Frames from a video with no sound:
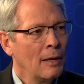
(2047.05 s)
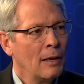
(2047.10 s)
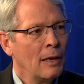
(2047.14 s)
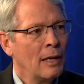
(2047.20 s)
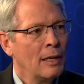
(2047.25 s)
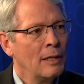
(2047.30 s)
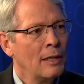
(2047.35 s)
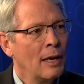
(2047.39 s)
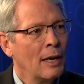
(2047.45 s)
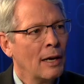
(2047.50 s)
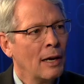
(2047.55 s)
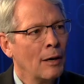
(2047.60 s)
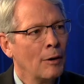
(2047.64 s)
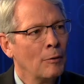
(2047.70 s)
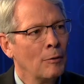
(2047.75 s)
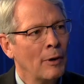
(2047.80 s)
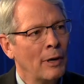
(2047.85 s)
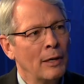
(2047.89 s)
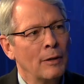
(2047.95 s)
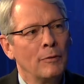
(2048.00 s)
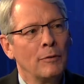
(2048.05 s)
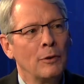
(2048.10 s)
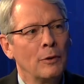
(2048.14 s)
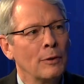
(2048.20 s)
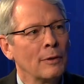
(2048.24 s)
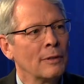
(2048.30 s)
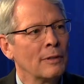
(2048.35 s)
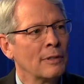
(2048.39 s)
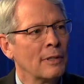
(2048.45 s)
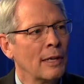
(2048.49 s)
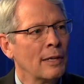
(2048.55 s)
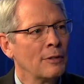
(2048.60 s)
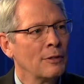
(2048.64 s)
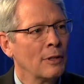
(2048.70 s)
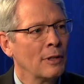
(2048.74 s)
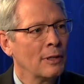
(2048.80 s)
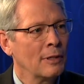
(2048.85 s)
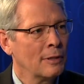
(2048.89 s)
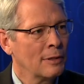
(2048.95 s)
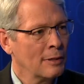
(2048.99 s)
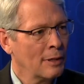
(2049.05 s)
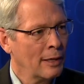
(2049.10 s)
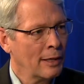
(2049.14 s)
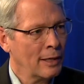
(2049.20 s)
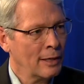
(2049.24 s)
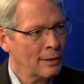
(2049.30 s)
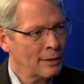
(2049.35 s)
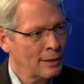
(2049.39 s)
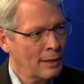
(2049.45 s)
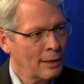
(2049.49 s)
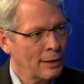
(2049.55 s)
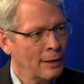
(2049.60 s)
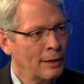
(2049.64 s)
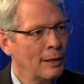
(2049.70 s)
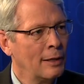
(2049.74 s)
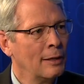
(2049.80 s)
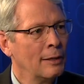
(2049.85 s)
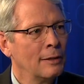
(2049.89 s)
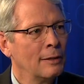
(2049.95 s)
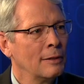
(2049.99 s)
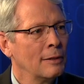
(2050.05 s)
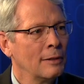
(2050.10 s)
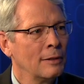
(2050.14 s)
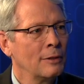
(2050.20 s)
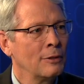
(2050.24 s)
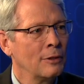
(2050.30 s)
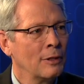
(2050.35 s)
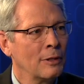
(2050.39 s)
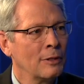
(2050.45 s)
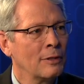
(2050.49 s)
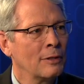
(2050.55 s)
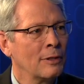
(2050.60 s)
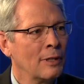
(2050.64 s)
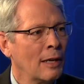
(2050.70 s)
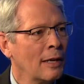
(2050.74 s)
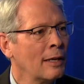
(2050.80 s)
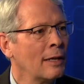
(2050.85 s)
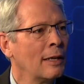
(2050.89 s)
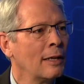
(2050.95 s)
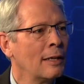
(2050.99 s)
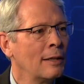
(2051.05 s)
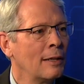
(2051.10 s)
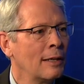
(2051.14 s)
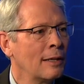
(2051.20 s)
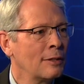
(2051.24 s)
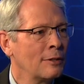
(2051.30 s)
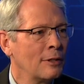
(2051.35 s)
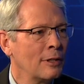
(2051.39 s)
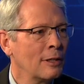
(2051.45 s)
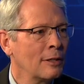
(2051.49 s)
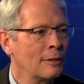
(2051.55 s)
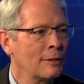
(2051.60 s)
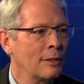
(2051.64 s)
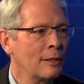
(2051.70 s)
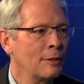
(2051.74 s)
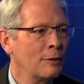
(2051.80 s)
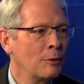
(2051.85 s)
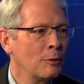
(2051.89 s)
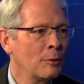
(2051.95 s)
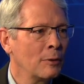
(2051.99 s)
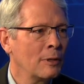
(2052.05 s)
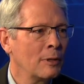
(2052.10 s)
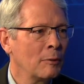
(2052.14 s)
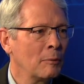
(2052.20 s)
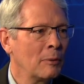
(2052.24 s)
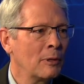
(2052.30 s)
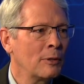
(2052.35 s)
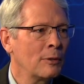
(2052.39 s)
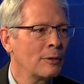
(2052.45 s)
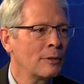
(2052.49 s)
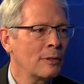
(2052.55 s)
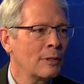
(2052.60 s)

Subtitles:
and yet our rate of utilization is like tiny, just tiny, the SGLT2 inhibitors.